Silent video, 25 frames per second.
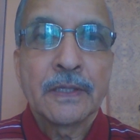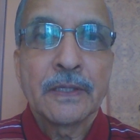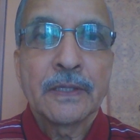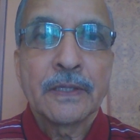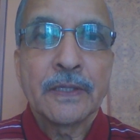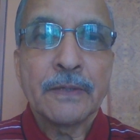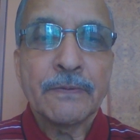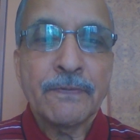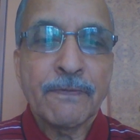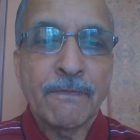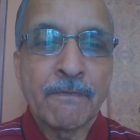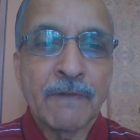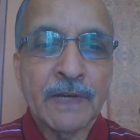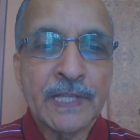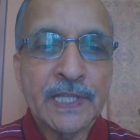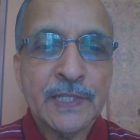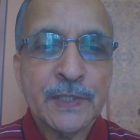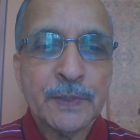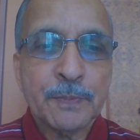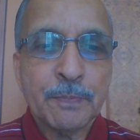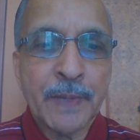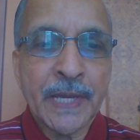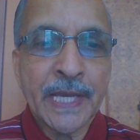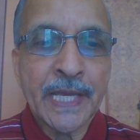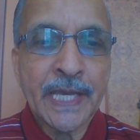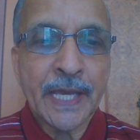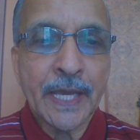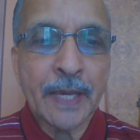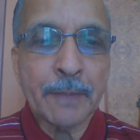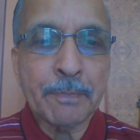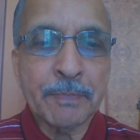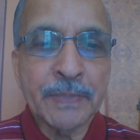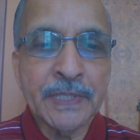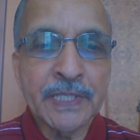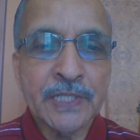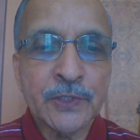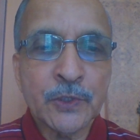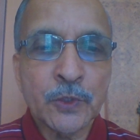If one spy
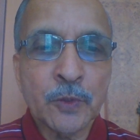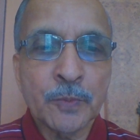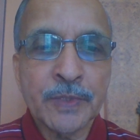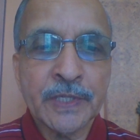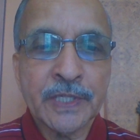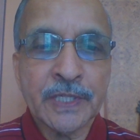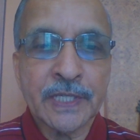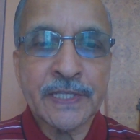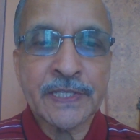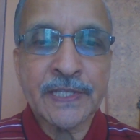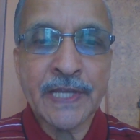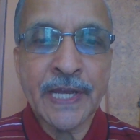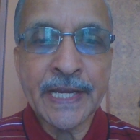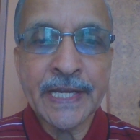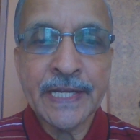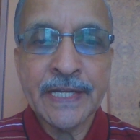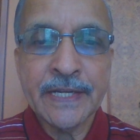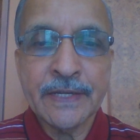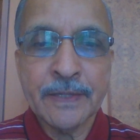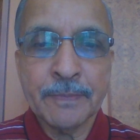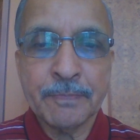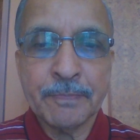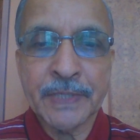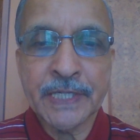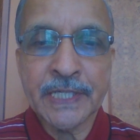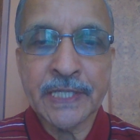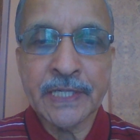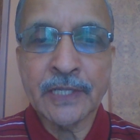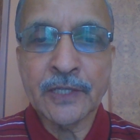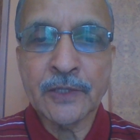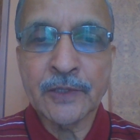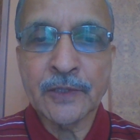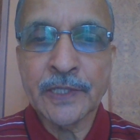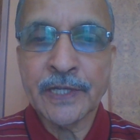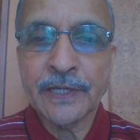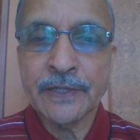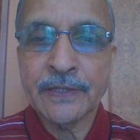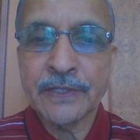happens to be assigned a
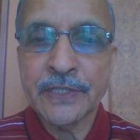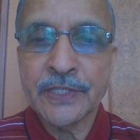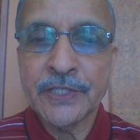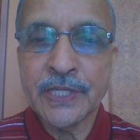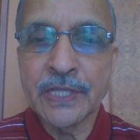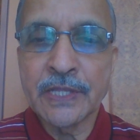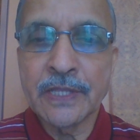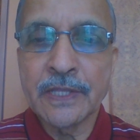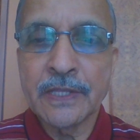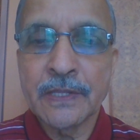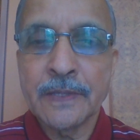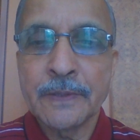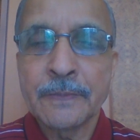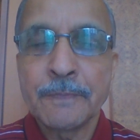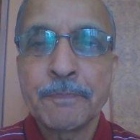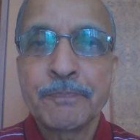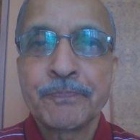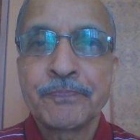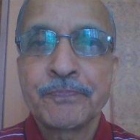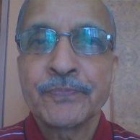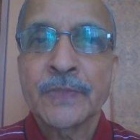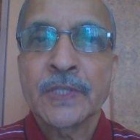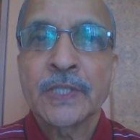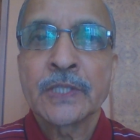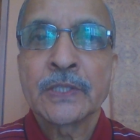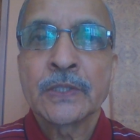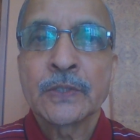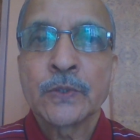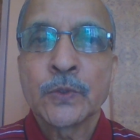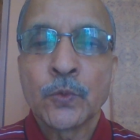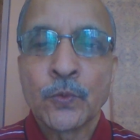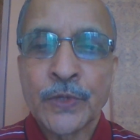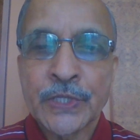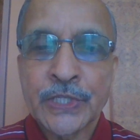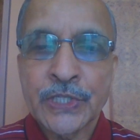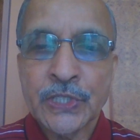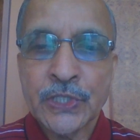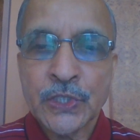particular region
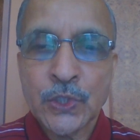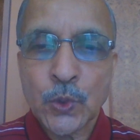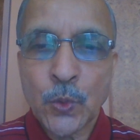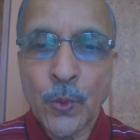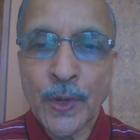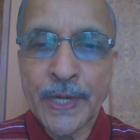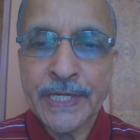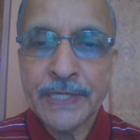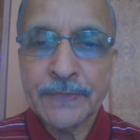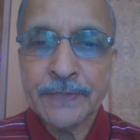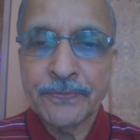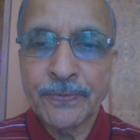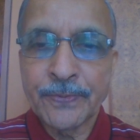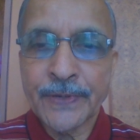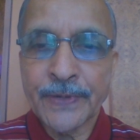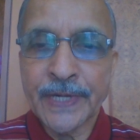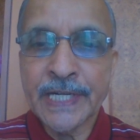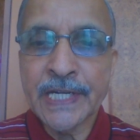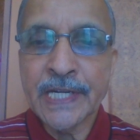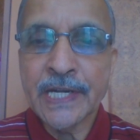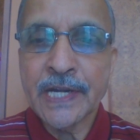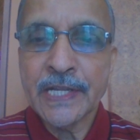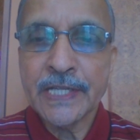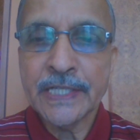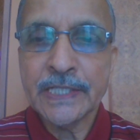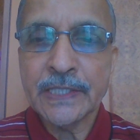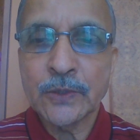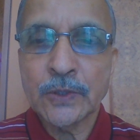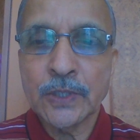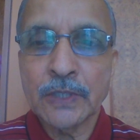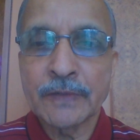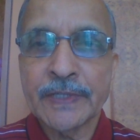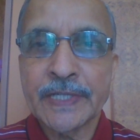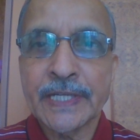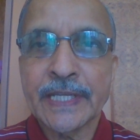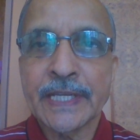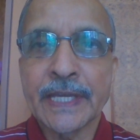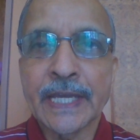which is quite friendly to
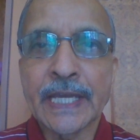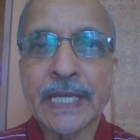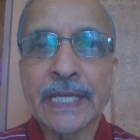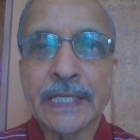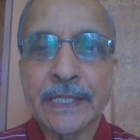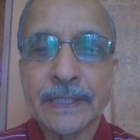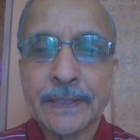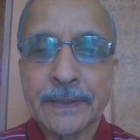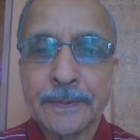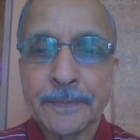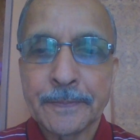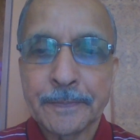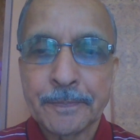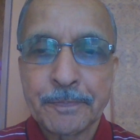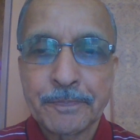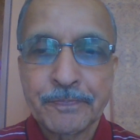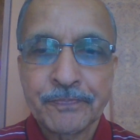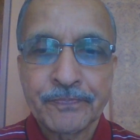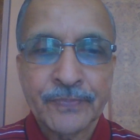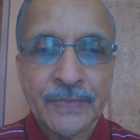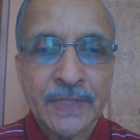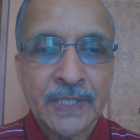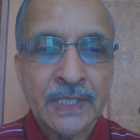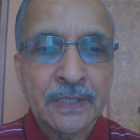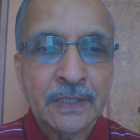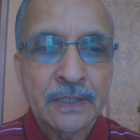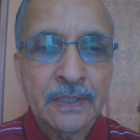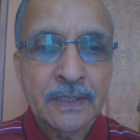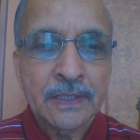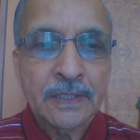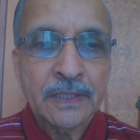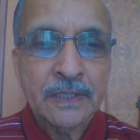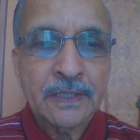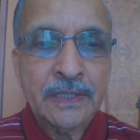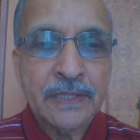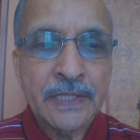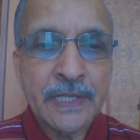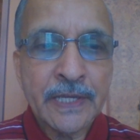our king,
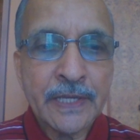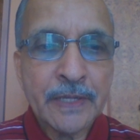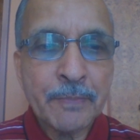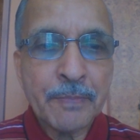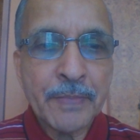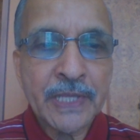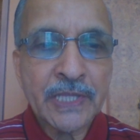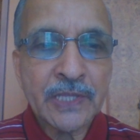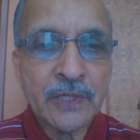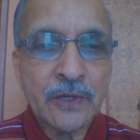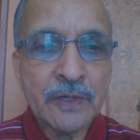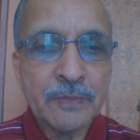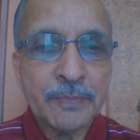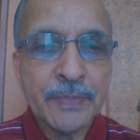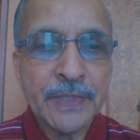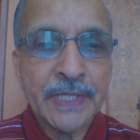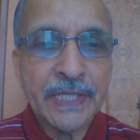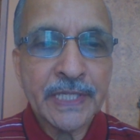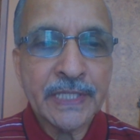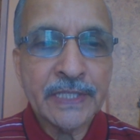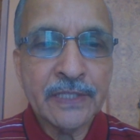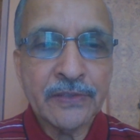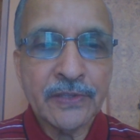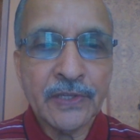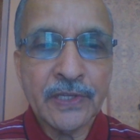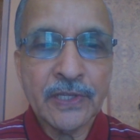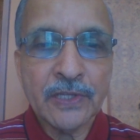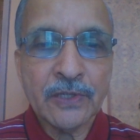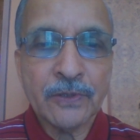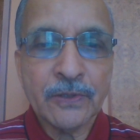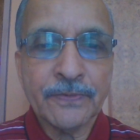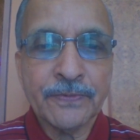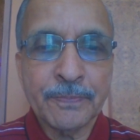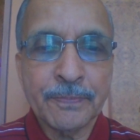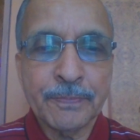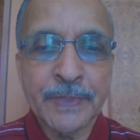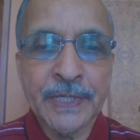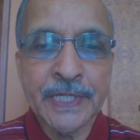there may not be anything
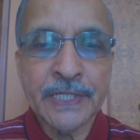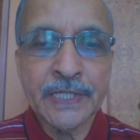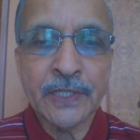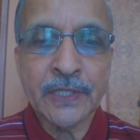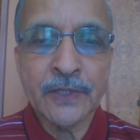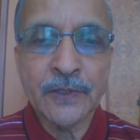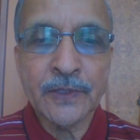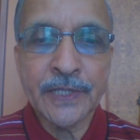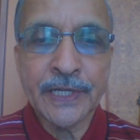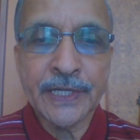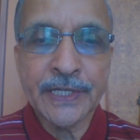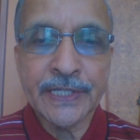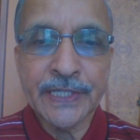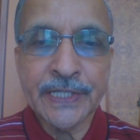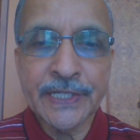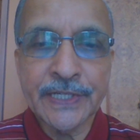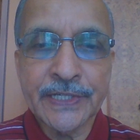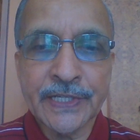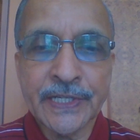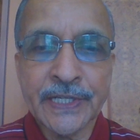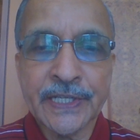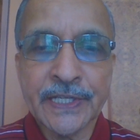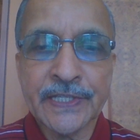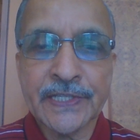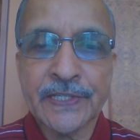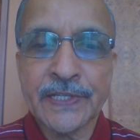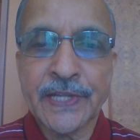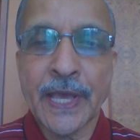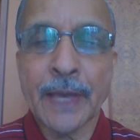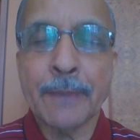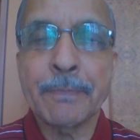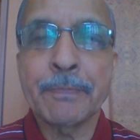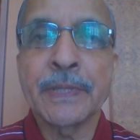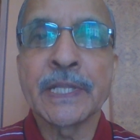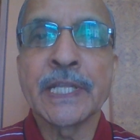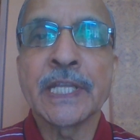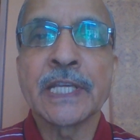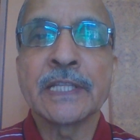of particular interest
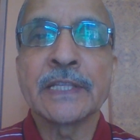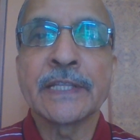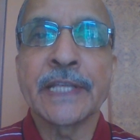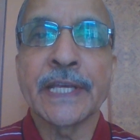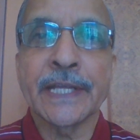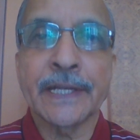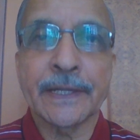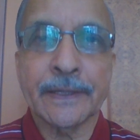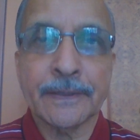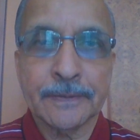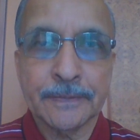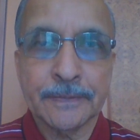happening there.